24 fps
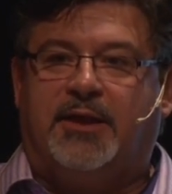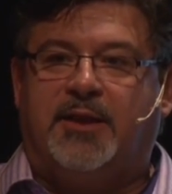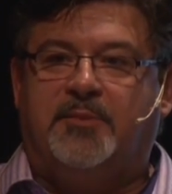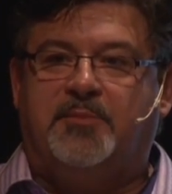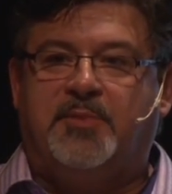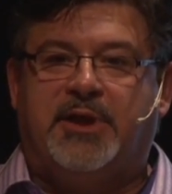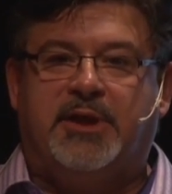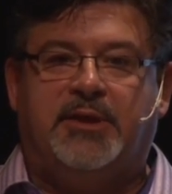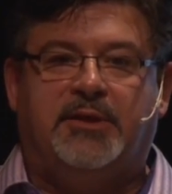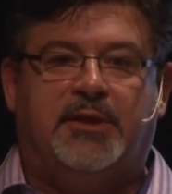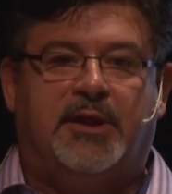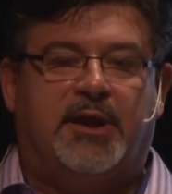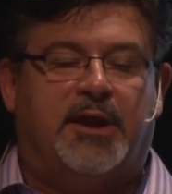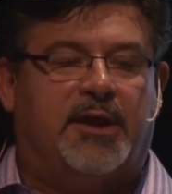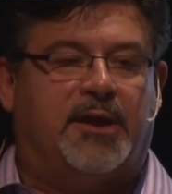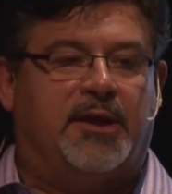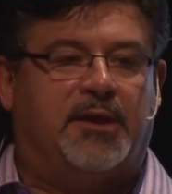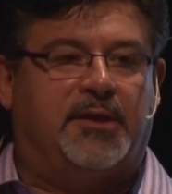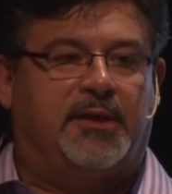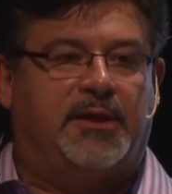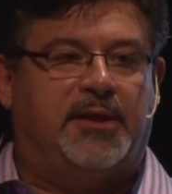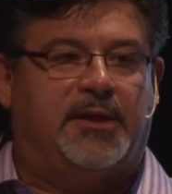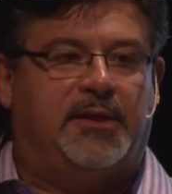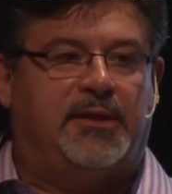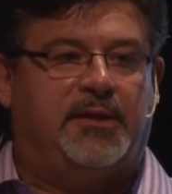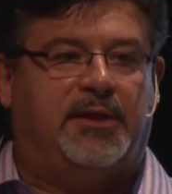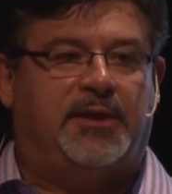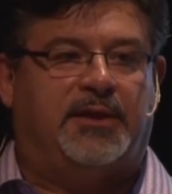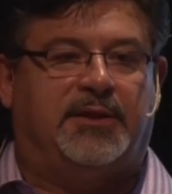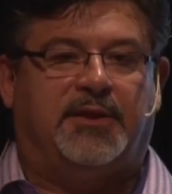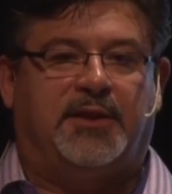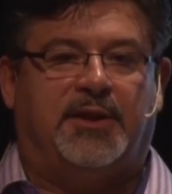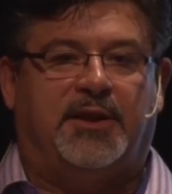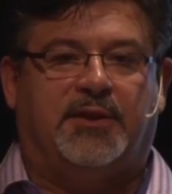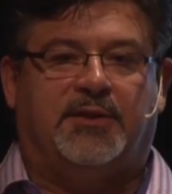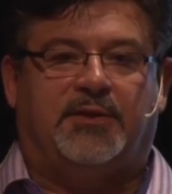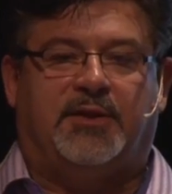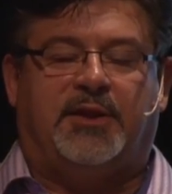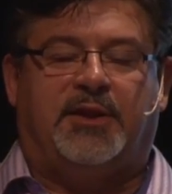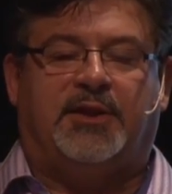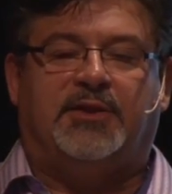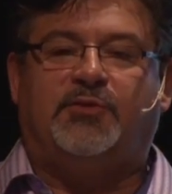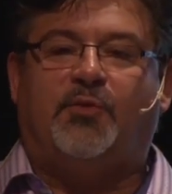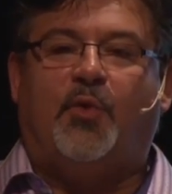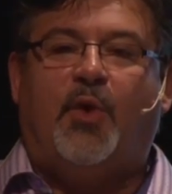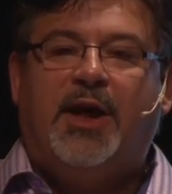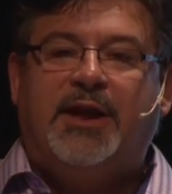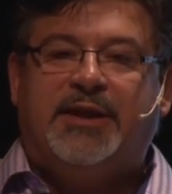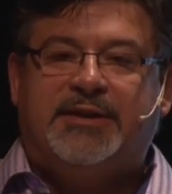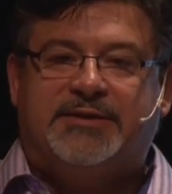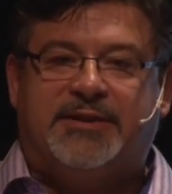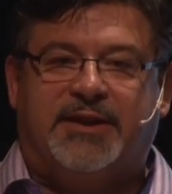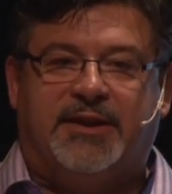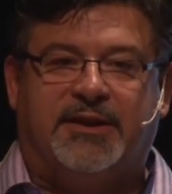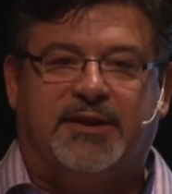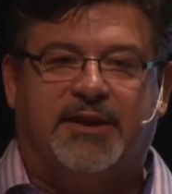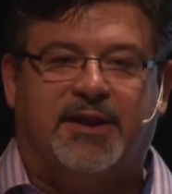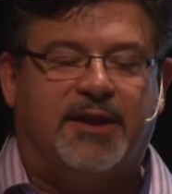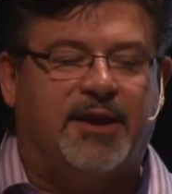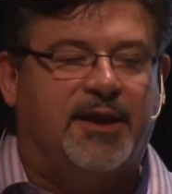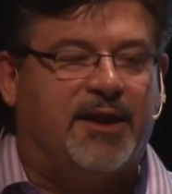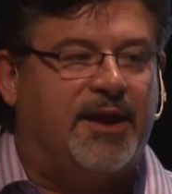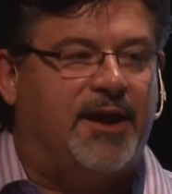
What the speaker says: I mean, this wasn't